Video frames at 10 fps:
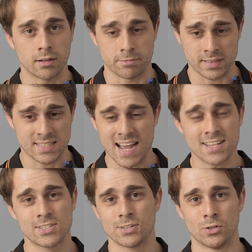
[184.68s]
a
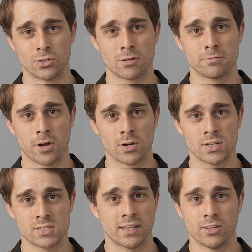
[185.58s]
fantastic
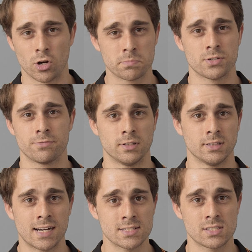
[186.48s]
autofocus, and the option for
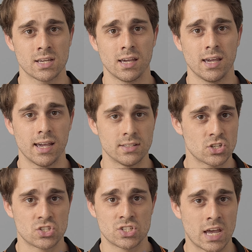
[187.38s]
LUTs. It
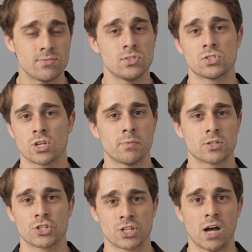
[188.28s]
just saves you so
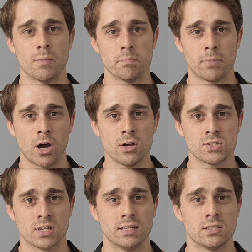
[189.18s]
much time in
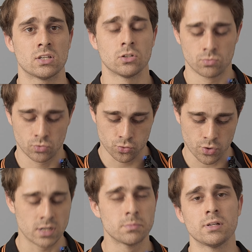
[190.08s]
post and is an
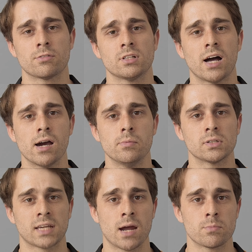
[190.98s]
incredibly reliable
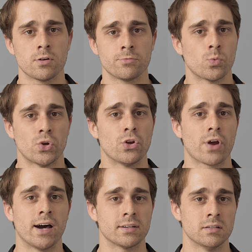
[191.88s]
camera for when you're out